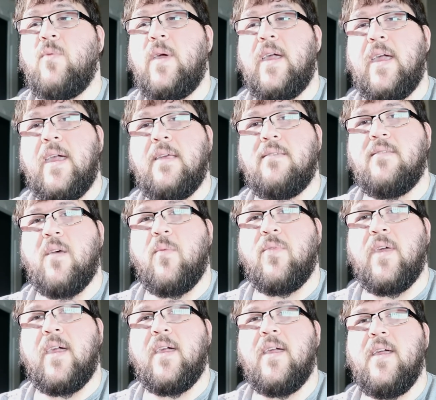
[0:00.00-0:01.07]
we can get
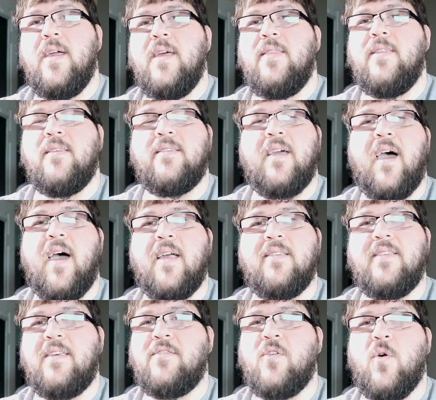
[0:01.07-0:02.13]
something that's got
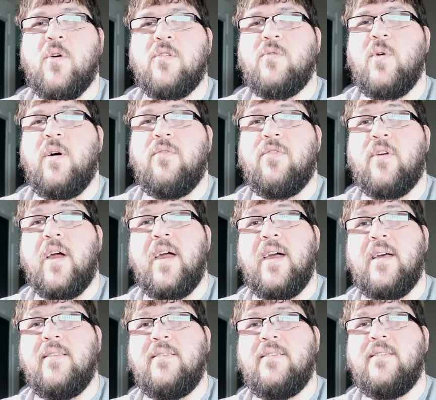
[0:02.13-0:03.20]
6 cores, 12
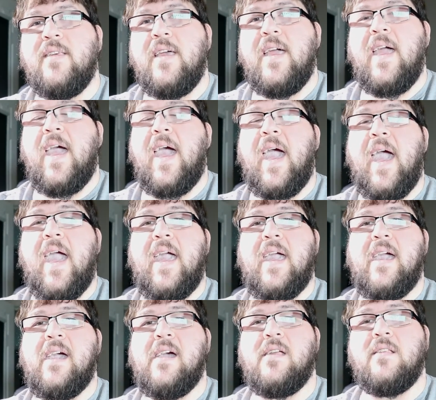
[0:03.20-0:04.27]
threads,
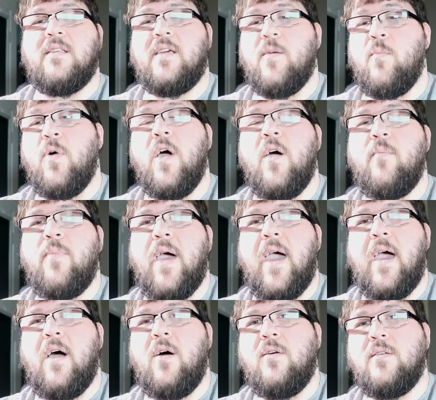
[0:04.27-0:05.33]
and can pump
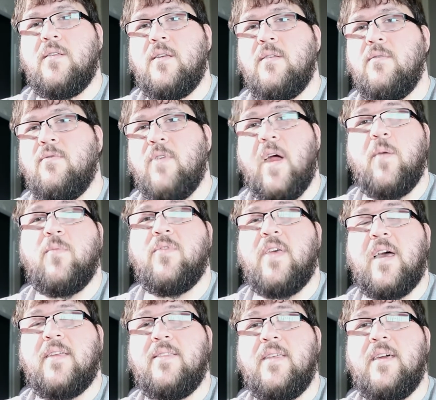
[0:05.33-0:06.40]
out frames
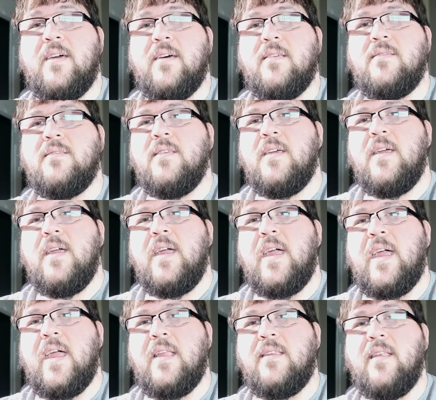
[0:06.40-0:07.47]
like this
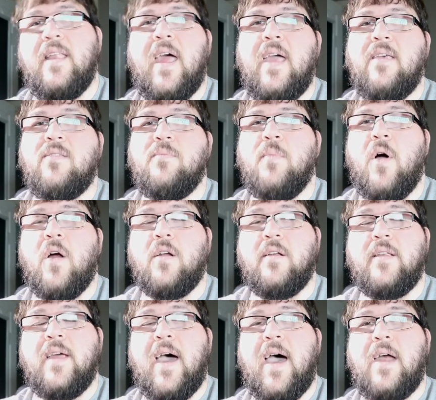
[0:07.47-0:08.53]
in today's modern
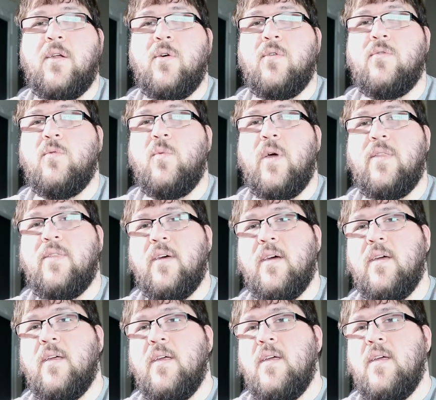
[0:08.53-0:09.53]
titles with an